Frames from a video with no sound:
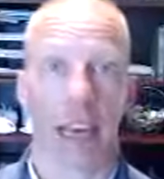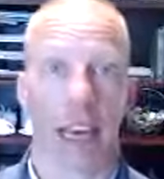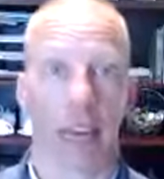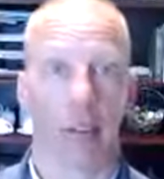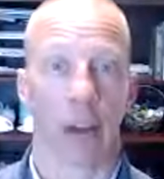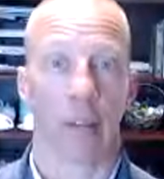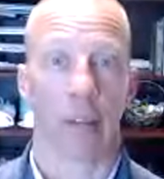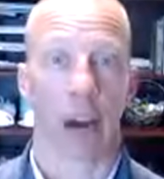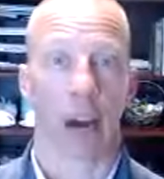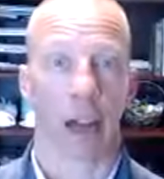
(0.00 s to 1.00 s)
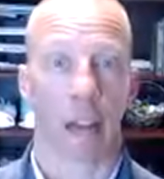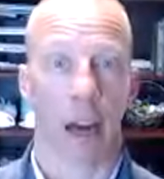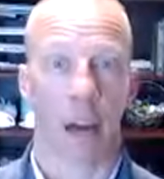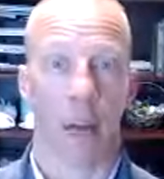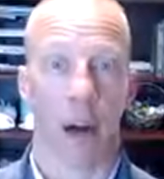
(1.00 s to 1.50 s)
If I've got a
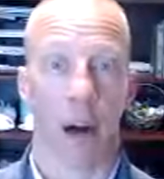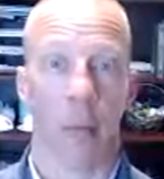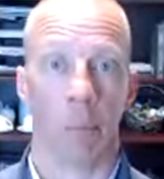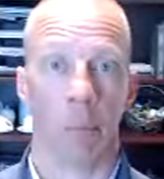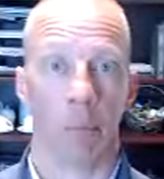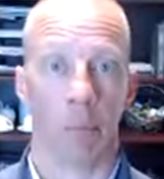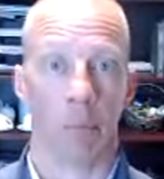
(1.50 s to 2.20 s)
lot of and